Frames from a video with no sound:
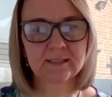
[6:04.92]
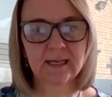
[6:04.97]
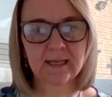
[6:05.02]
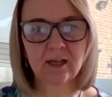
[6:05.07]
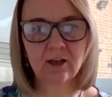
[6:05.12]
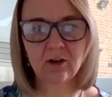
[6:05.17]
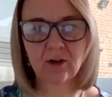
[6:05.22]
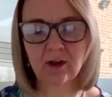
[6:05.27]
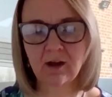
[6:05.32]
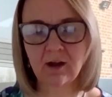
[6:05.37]

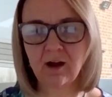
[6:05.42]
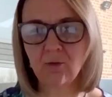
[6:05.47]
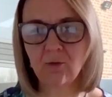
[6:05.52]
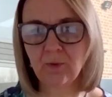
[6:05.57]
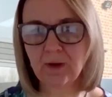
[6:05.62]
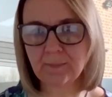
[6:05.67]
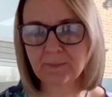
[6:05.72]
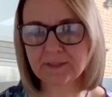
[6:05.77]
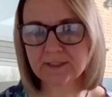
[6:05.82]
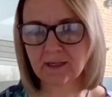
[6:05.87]
Take a look at our
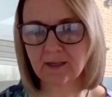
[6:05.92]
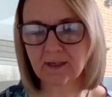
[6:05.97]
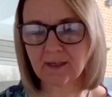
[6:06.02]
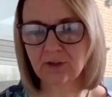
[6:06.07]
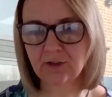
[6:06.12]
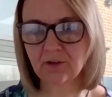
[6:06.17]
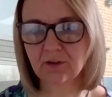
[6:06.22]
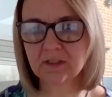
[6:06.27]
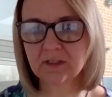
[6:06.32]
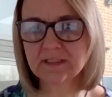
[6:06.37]

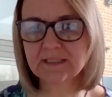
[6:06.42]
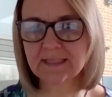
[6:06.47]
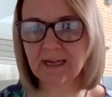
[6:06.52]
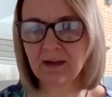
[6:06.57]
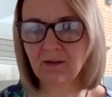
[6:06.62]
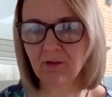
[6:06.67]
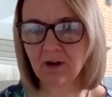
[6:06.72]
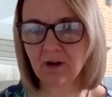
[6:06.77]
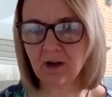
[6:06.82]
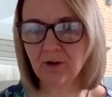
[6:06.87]
website. You can
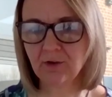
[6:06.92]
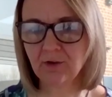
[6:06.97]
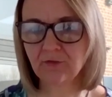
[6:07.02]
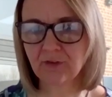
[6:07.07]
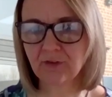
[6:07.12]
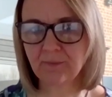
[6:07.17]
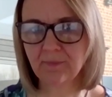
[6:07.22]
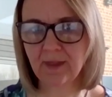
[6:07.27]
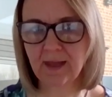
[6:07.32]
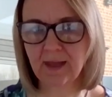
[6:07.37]
download
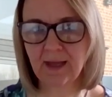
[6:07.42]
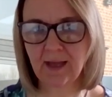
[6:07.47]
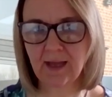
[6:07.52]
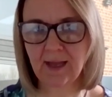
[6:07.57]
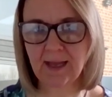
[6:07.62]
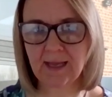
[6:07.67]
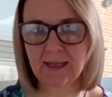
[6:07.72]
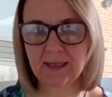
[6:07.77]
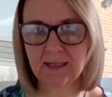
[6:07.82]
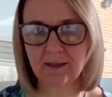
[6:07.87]
from there
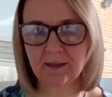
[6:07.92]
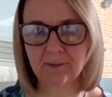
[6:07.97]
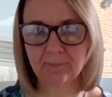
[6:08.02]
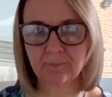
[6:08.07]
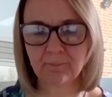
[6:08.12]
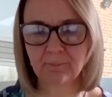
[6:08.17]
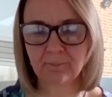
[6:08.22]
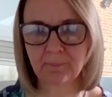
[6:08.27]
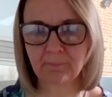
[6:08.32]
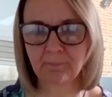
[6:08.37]

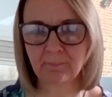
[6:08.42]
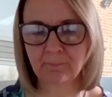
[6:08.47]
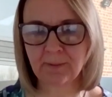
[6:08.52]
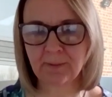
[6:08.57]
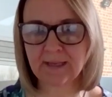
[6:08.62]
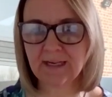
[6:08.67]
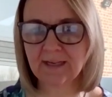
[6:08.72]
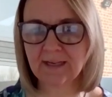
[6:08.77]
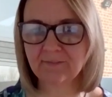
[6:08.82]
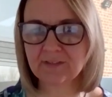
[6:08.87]
a
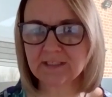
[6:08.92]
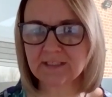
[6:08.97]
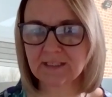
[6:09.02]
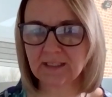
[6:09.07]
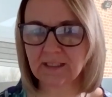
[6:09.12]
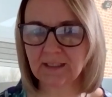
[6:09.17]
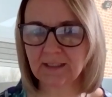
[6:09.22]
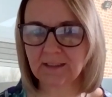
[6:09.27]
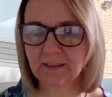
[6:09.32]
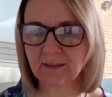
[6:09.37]

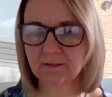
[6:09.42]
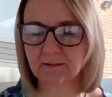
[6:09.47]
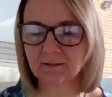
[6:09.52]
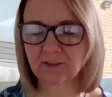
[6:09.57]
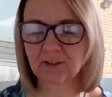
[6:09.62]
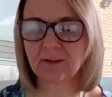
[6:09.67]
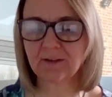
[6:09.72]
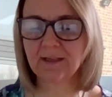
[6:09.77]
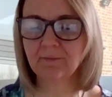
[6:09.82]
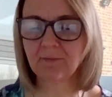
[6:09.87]

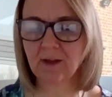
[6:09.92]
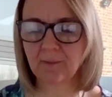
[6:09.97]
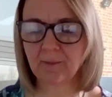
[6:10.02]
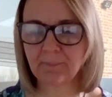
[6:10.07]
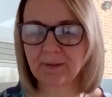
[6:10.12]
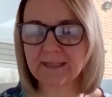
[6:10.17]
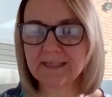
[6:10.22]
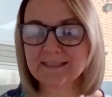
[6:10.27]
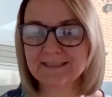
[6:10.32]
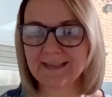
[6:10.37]

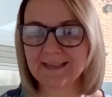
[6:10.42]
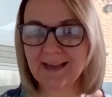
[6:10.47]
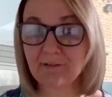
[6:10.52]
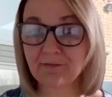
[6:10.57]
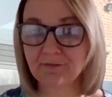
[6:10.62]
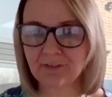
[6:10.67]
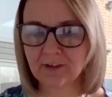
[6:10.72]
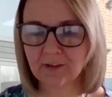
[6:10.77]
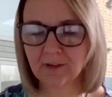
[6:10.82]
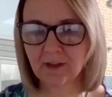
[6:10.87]
PDF
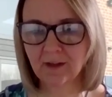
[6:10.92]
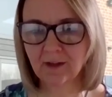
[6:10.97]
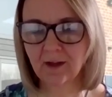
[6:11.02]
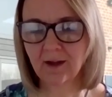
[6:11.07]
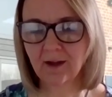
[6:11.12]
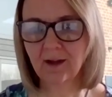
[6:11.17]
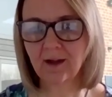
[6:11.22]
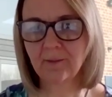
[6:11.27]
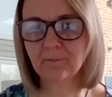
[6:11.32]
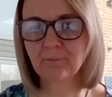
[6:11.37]

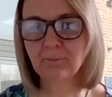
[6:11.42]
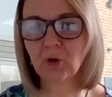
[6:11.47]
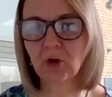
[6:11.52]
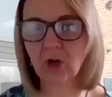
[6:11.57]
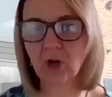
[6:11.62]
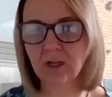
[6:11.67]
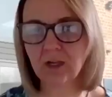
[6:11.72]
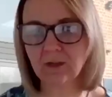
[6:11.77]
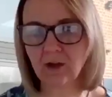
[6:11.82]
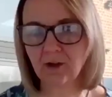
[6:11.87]

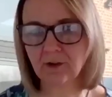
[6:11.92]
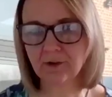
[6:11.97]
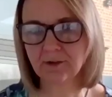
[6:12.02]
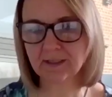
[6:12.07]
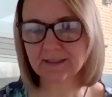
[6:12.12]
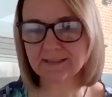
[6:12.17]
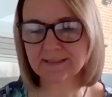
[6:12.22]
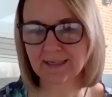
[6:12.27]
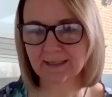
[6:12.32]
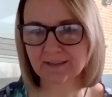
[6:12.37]
booklet
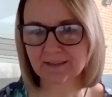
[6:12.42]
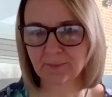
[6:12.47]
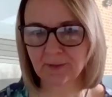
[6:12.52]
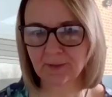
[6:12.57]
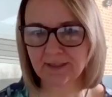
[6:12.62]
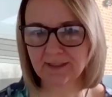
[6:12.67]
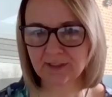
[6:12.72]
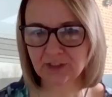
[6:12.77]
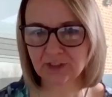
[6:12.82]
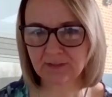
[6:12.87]
on tax
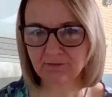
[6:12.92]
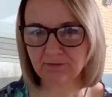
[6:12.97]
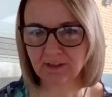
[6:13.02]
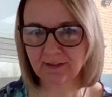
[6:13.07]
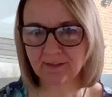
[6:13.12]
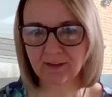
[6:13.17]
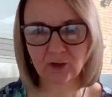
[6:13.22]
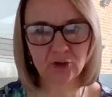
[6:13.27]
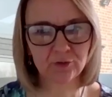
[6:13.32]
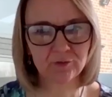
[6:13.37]
planning
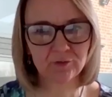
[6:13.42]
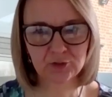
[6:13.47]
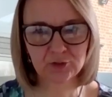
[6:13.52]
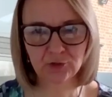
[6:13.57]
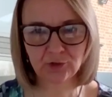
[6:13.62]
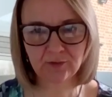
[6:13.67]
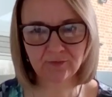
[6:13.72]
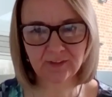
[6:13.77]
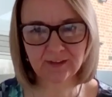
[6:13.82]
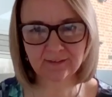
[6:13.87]
generally that covers
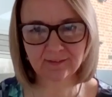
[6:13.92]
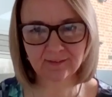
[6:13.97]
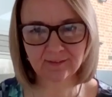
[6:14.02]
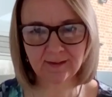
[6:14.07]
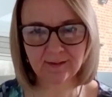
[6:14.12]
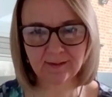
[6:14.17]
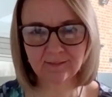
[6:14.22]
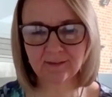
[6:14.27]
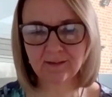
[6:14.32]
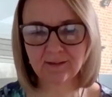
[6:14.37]
all of these
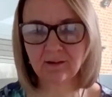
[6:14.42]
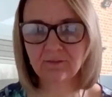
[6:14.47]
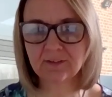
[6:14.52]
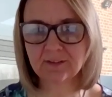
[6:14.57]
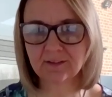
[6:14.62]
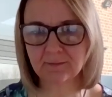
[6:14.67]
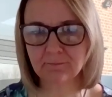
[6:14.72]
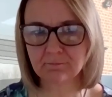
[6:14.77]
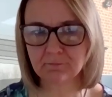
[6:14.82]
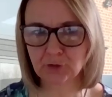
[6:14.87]
things in
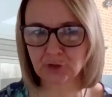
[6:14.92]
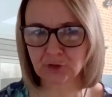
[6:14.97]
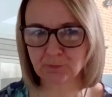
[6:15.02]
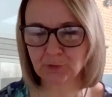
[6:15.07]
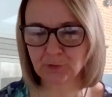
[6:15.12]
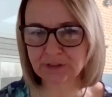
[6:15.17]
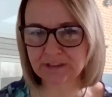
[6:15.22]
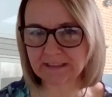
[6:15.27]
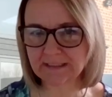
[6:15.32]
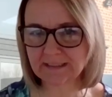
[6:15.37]
obviously much
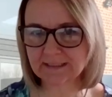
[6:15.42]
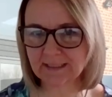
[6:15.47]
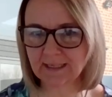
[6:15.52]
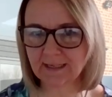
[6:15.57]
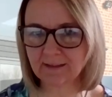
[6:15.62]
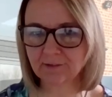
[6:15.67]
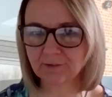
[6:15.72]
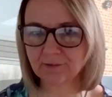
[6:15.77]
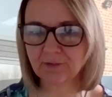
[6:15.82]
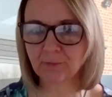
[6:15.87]
more
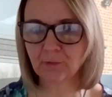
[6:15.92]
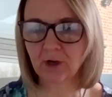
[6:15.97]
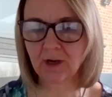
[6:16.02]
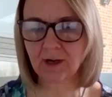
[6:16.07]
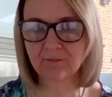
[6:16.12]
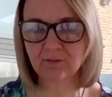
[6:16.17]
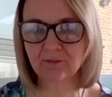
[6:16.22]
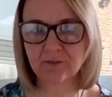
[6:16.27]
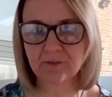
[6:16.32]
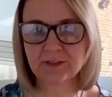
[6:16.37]
detail than
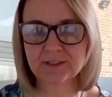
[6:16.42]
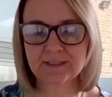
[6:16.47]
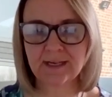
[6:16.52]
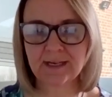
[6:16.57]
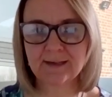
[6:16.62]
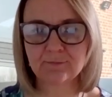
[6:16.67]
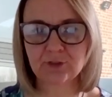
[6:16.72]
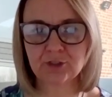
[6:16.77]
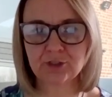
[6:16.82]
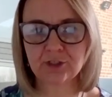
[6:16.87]
what I've got the
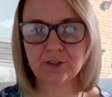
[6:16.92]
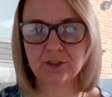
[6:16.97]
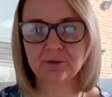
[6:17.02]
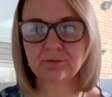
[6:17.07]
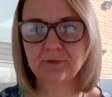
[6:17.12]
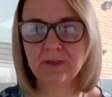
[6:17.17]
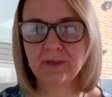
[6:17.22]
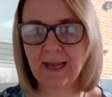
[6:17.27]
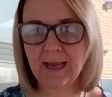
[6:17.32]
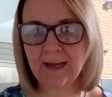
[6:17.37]
time to
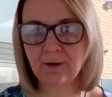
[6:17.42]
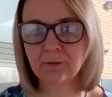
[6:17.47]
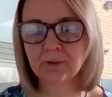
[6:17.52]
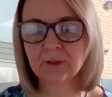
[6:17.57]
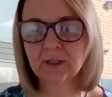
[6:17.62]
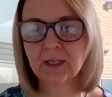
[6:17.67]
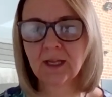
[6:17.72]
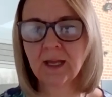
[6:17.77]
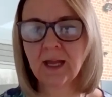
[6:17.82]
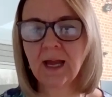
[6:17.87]
do now.